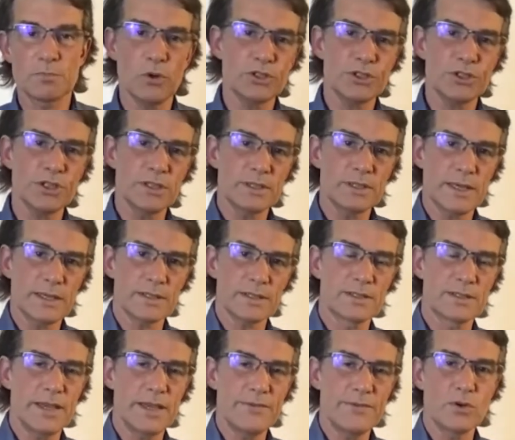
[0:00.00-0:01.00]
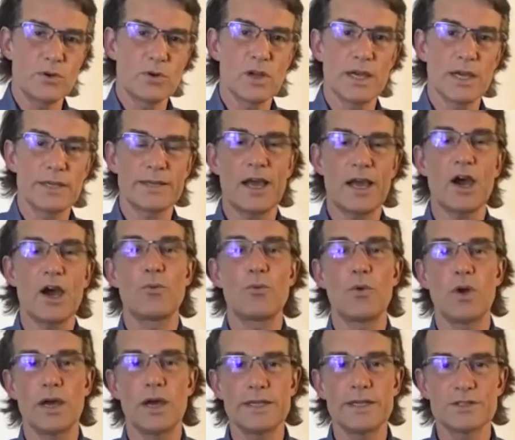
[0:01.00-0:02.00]
It's pushing that, if you like, that
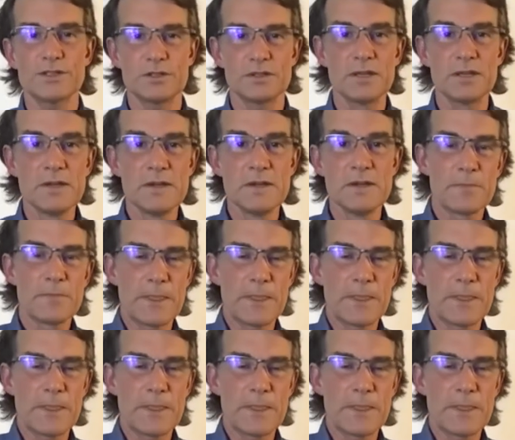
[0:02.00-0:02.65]
horizon,